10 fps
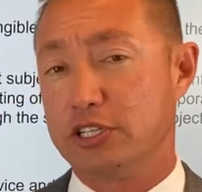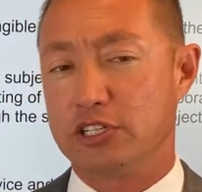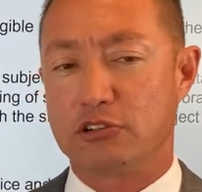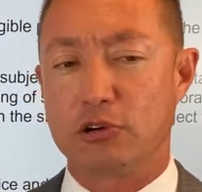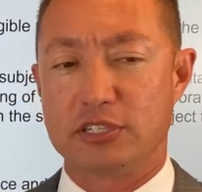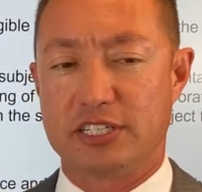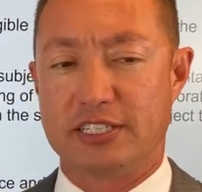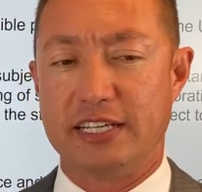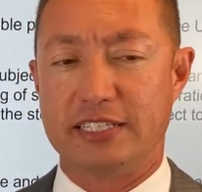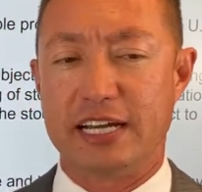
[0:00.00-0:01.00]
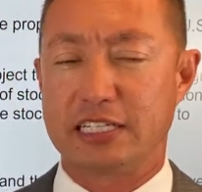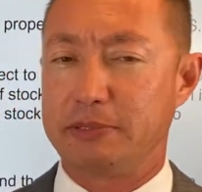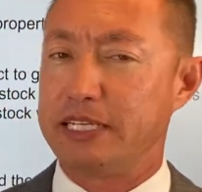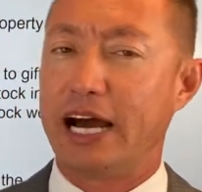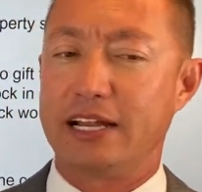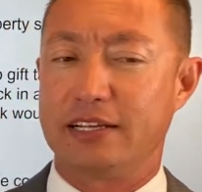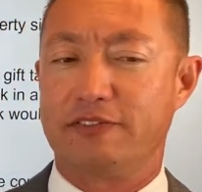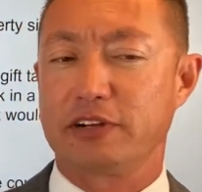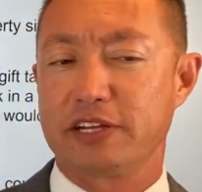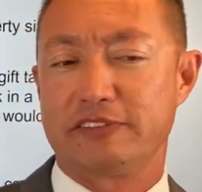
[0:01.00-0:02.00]
the gross estate tax, but not for
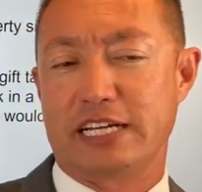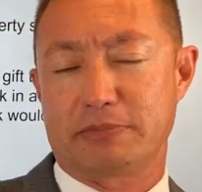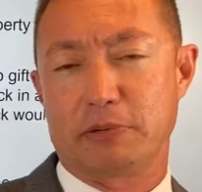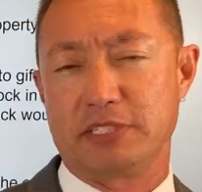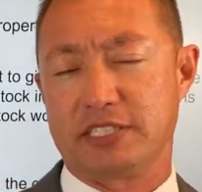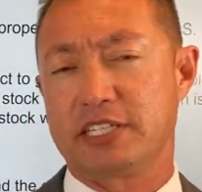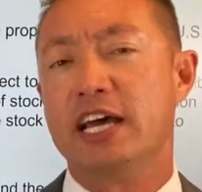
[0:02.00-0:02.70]
gift tax purposes.